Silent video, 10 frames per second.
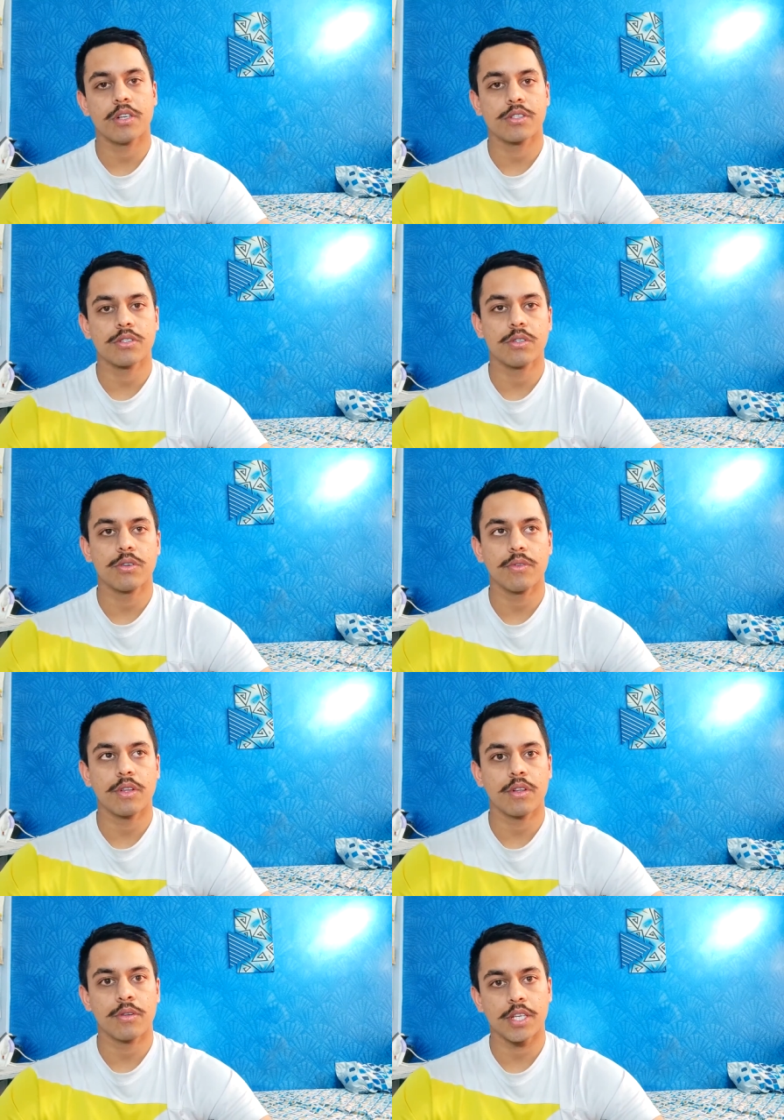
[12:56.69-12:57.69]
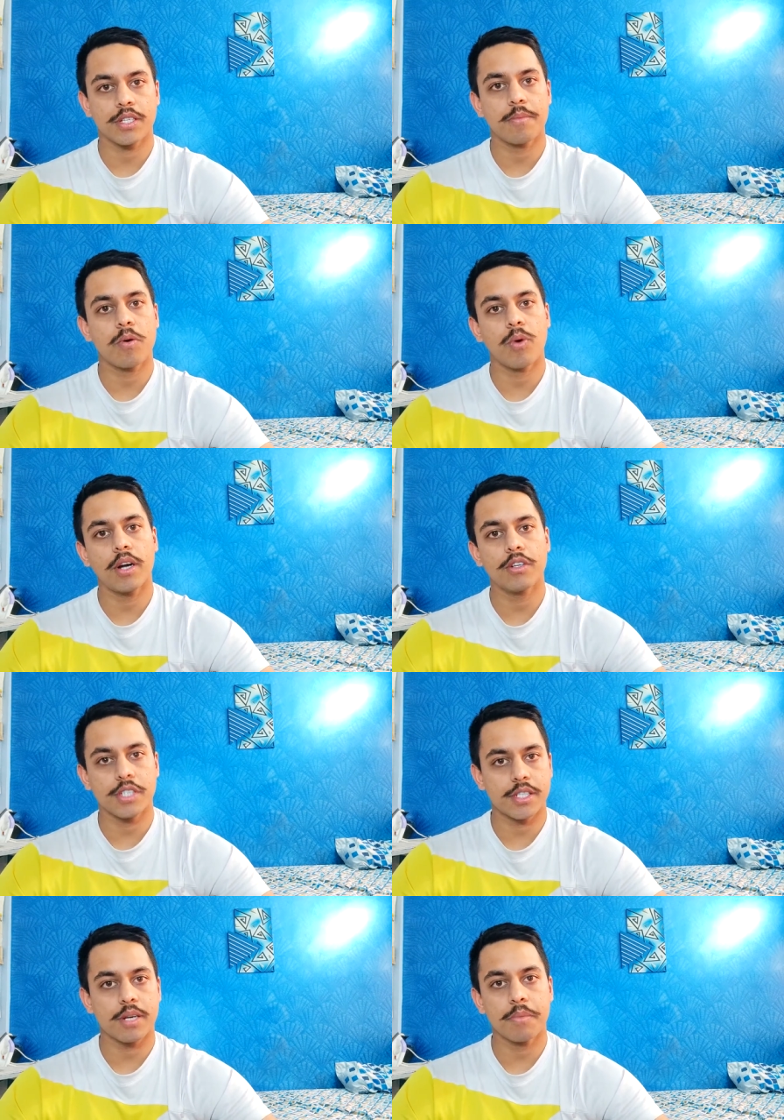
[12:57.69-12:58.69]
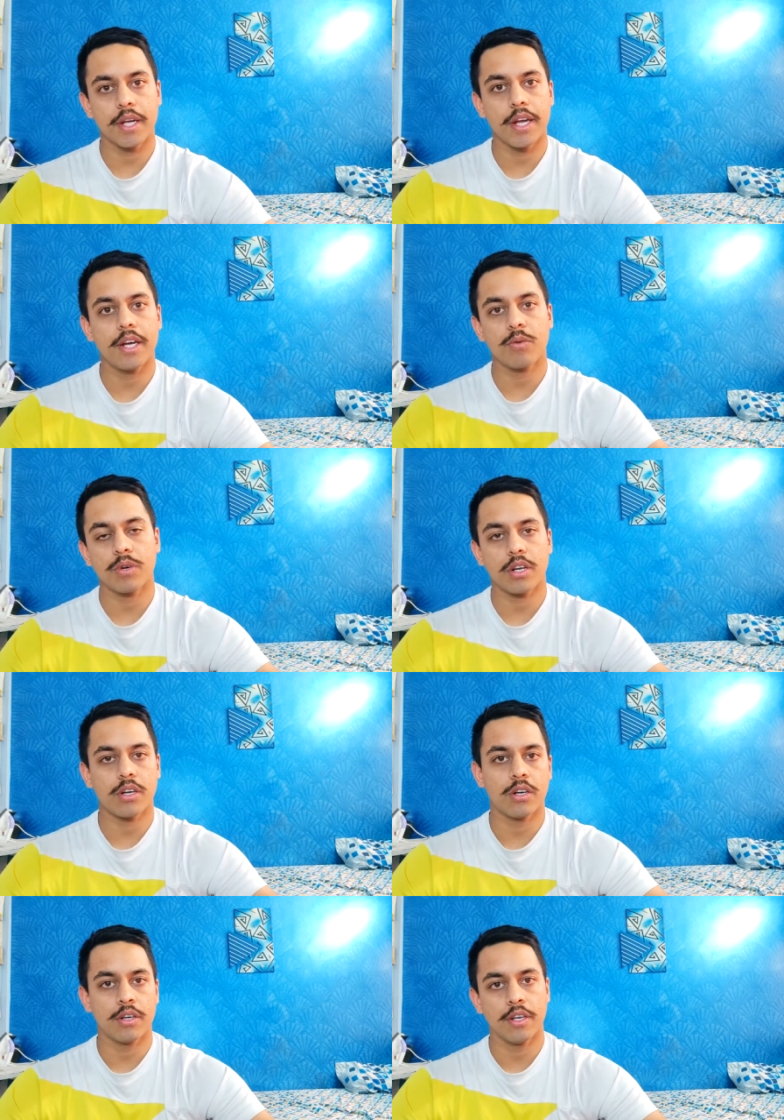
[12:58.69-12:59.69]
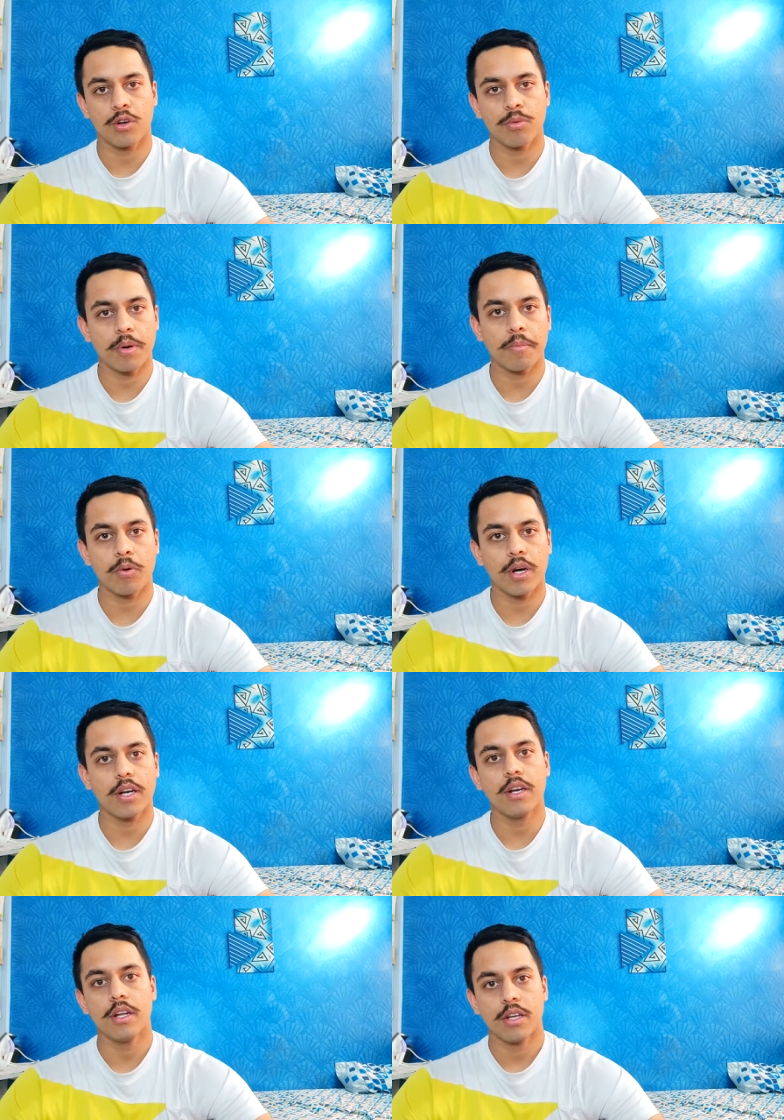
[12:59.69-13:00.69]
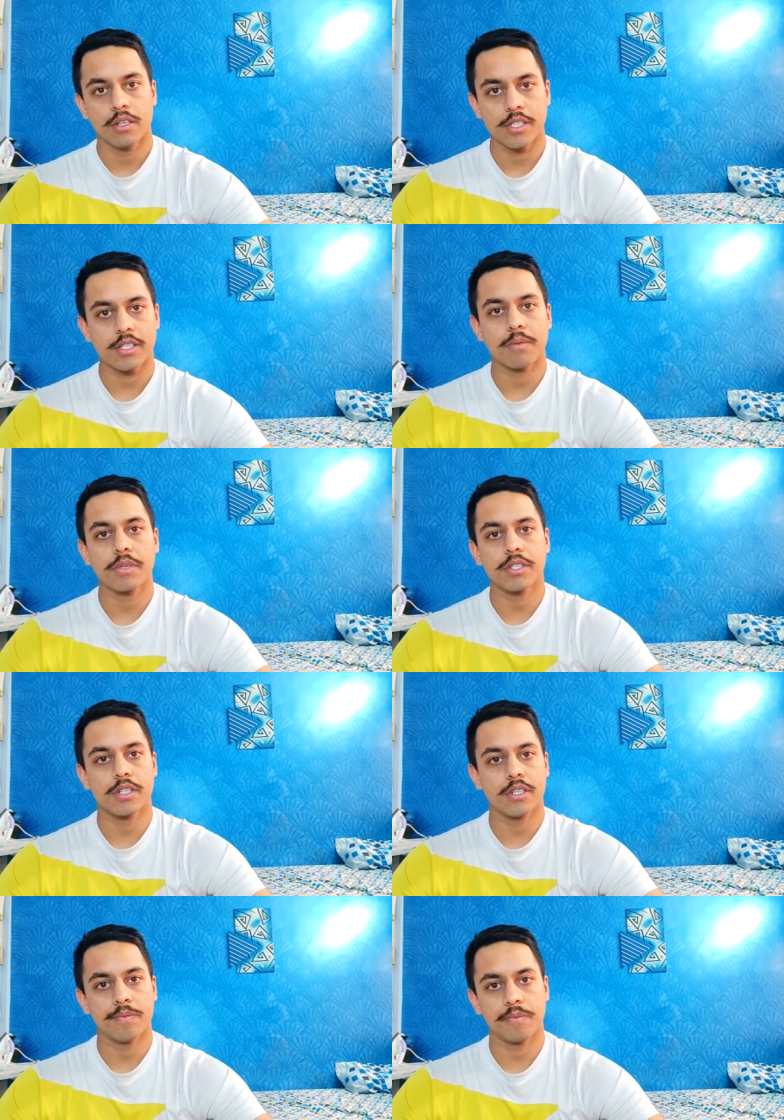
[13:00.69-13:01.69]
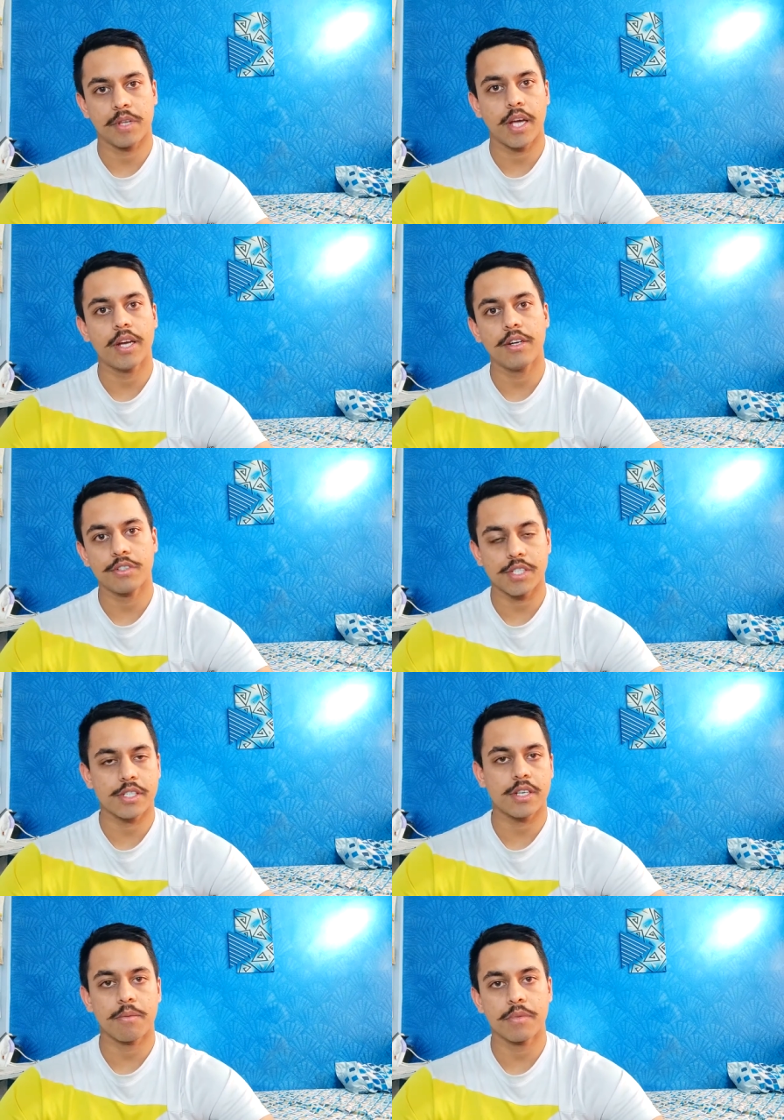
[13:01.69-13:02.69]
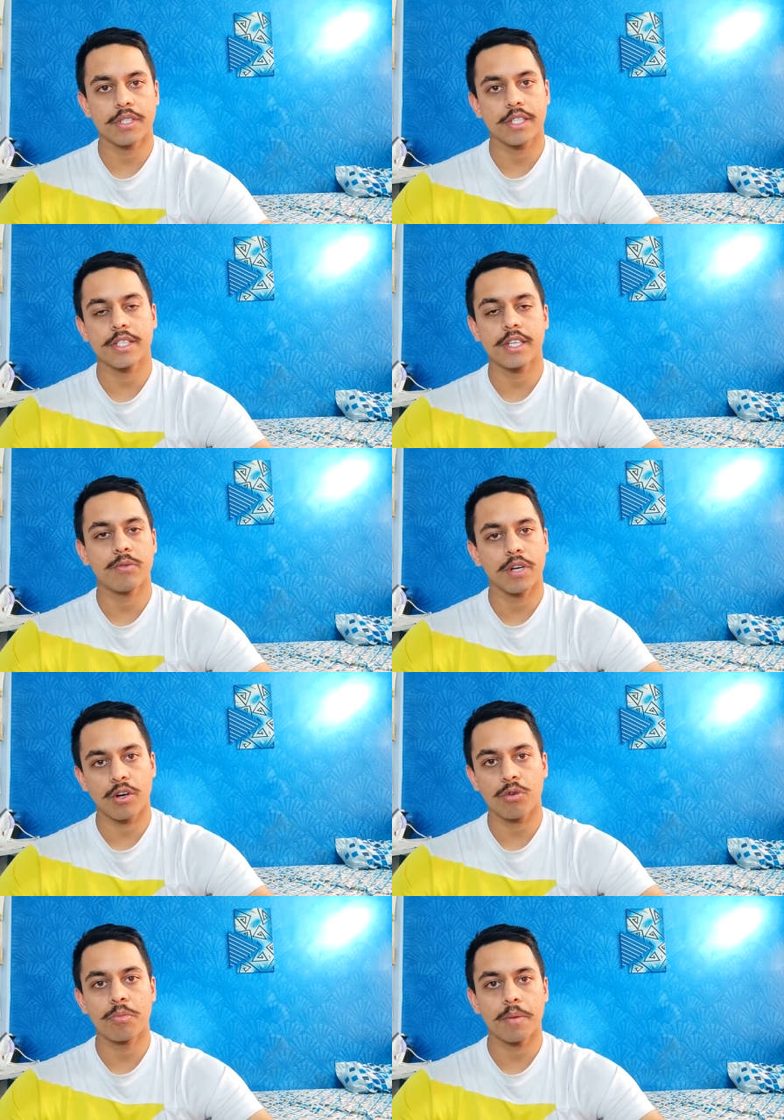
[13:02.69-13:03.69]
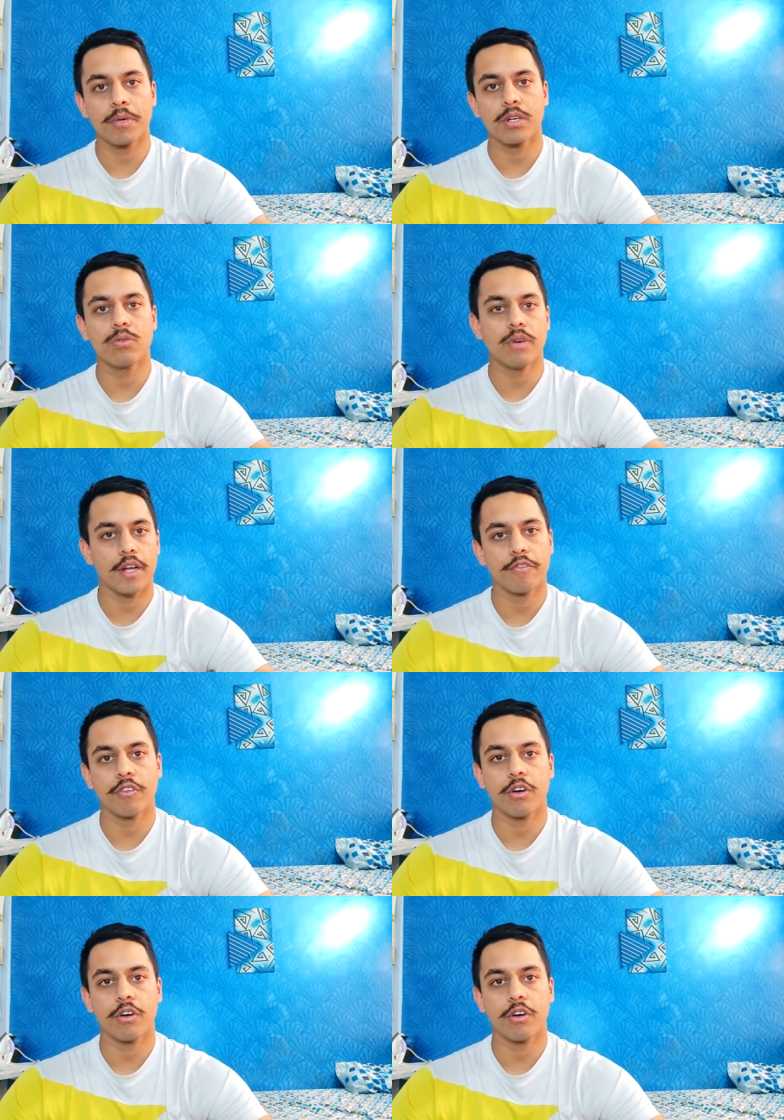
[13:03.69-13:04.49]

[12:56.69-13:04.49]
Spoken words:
So chest number 1 to chest number 8 were in room number 1. Chest numbers 9 to chest number 16 were in room number 2 and